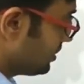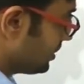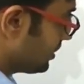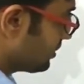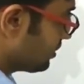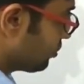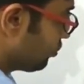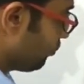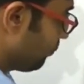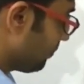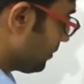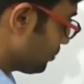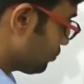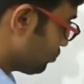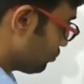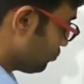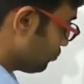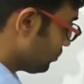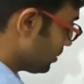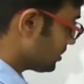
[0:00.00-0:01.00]
6q plus
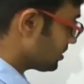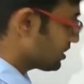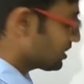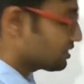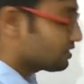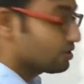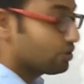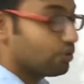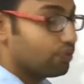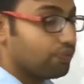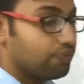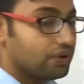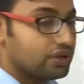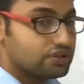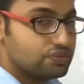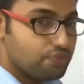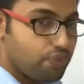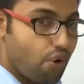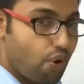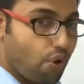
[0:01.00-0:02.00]
2 and 6q
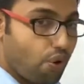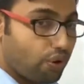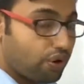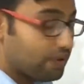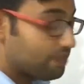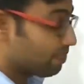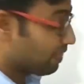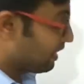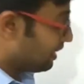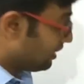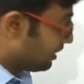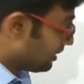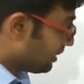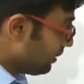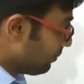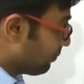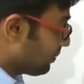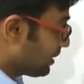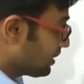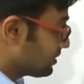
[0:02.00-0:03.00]
plus 4
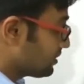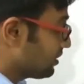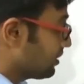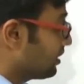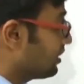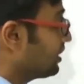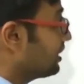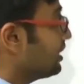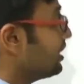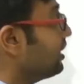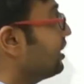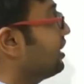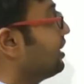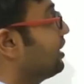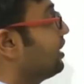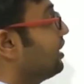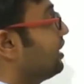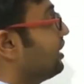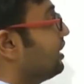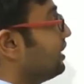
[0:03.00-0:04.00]
represent the
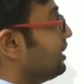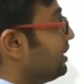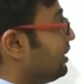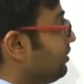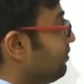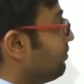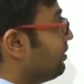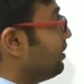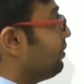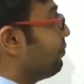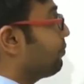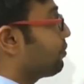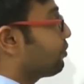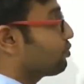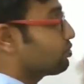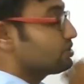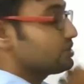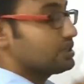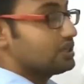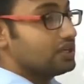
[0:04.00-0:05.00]
even
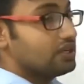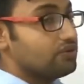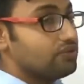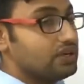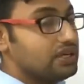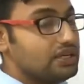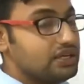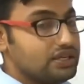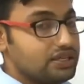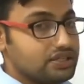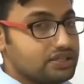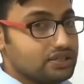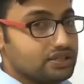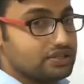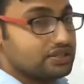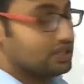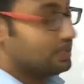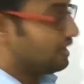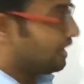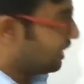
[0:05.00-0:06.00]
positive
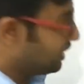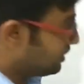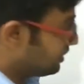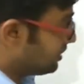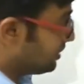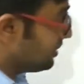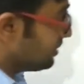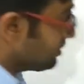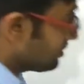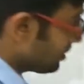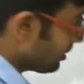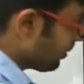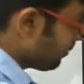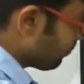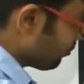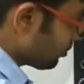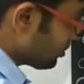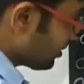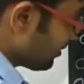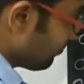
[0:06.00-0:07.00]
integers, and these 3
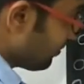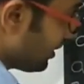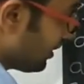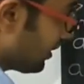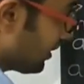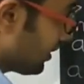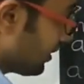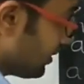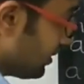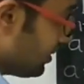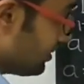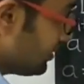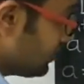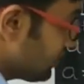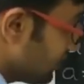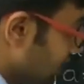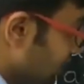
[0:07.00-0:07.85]
possibilities